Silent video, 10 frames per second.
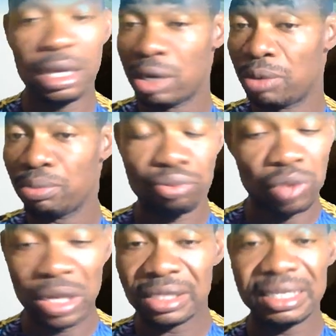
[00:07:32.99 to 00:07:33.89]
Well,
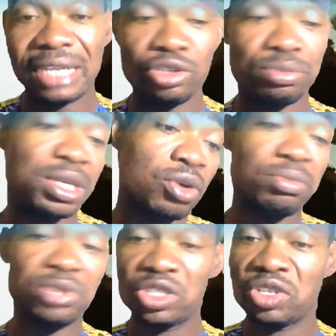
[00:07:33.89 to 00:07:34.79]
that should be a combination
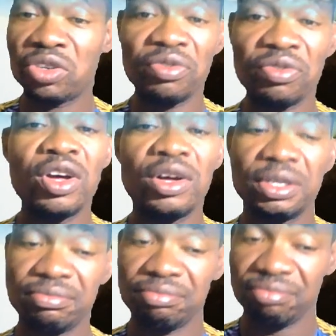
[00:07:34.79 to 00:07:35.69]
of
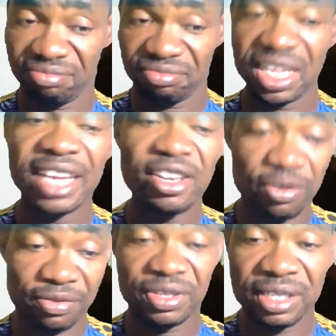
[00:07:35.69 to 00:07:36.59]
any of these
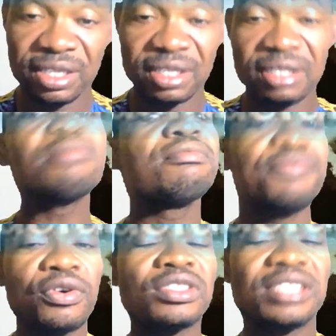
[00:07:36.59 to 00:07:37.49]
four
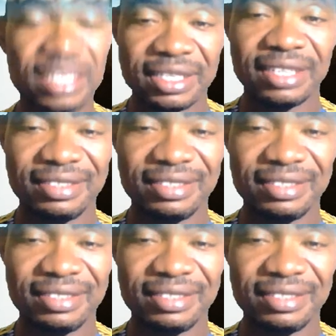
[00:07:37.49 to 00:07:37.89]
sentences, as